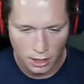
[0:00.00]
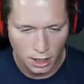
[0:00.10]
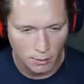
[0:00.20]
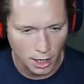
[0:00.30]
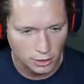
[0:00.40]

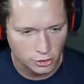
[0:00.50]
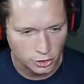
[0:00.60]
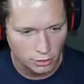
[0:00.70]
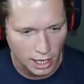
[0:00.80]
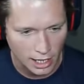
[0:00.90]
Come on,
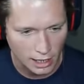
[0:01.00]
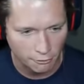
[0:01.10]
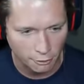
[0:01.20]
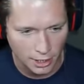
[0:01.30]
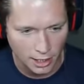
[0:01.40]
shoot. I kind of
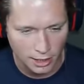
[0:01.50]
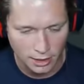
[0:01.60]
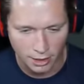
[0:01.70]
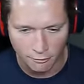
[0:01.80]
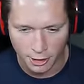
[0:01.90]
forget.
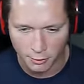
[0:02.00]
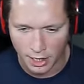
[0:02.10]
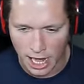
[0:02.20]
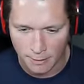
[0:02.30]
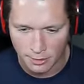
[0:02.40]
I forget what
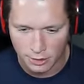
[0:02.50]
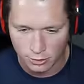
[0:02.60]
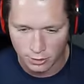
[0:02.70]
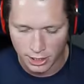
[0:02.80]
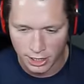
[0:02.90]
happens
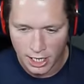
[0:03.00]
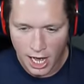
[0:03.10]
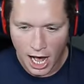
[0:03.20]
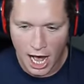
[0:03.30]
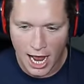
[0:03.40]
through here.
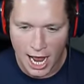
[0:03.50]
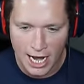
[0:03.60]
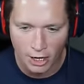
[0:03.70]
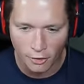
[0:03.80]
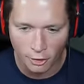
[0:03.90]
I
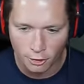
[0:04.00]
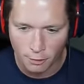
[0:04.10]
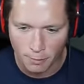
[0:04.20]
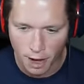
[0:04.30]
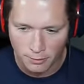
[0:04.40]
hate all the little
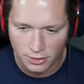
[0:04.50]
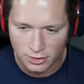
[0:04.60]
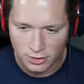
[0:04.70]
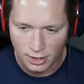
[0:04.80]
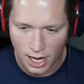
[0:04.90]

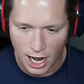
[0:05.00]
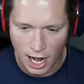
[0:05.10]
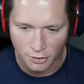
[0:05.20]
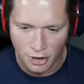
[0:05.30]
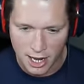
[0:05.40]
bumps. I,
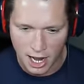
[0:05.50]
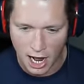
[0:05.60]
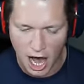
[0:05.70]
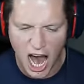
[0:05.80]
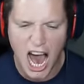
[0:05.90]
I think... I,
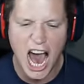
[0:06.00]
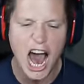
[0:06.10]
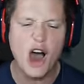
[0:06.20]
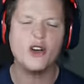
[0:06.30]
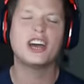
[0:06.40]
oh,